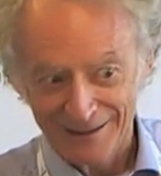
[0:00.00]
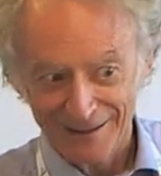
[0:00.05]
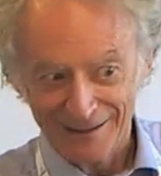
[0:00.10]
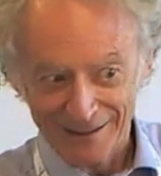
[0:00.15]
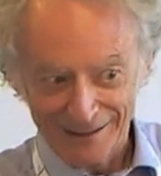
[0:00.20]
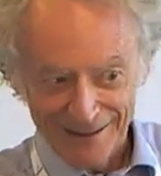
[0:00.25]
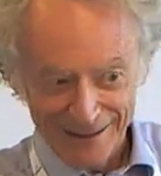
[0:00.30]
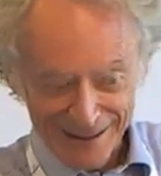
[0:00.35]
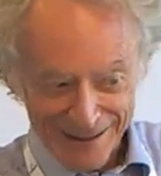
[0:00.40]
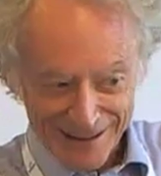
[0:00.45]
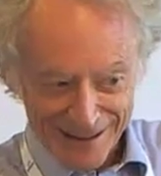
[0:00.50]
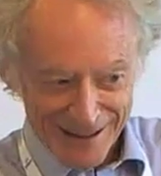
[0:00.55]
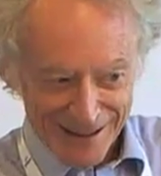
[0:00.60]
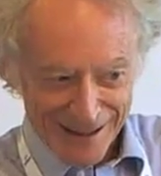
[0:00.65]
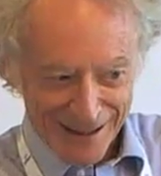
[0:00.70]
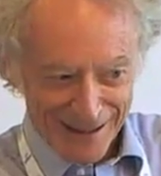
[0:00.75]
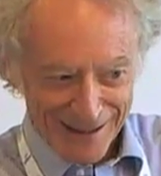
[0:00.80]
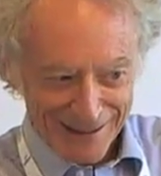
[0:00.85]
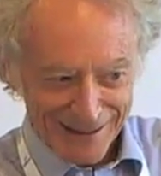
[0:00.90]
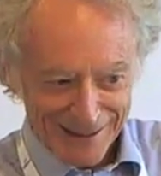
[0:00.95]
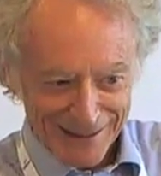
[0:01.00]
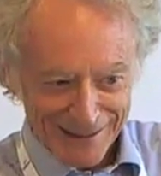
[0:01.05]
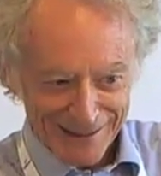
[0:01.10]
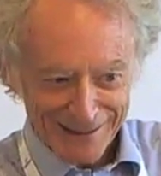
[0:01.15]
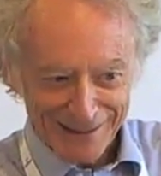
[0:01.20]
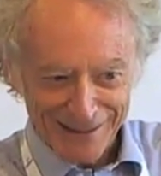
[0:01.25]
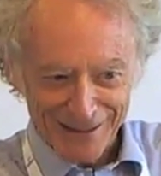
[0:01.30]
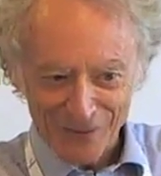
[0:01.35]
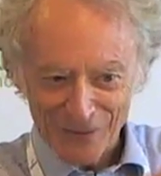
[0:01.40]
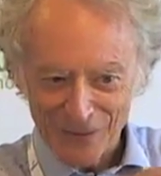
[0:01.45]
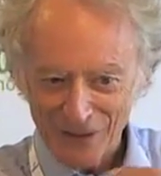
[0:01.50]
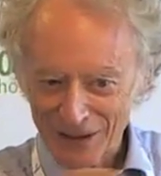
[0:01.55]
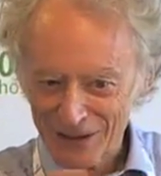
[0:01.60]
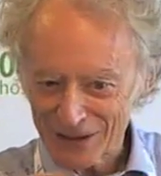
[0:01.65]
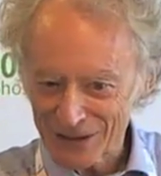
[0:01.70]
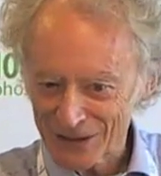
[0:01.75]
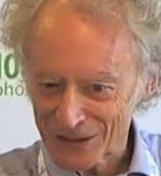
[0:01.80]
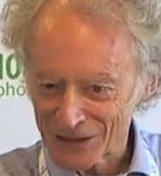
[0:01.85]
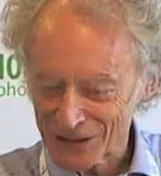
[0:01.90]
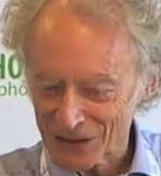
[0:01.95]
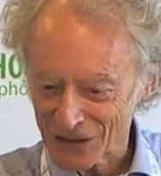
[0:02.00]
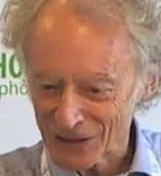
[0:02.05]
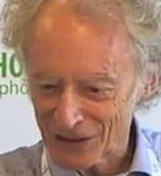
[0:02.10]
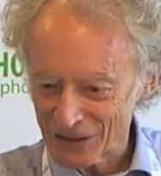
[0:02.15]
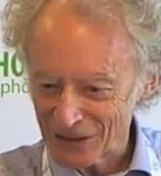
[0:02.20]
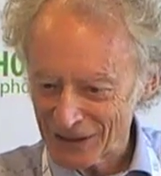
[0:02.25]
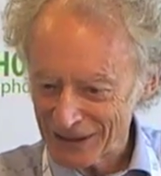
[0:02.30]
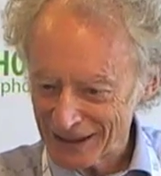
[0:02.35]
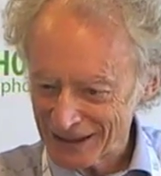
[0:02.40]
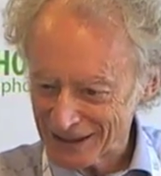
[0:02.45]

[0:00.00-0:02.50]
there's the idea, there's the journey.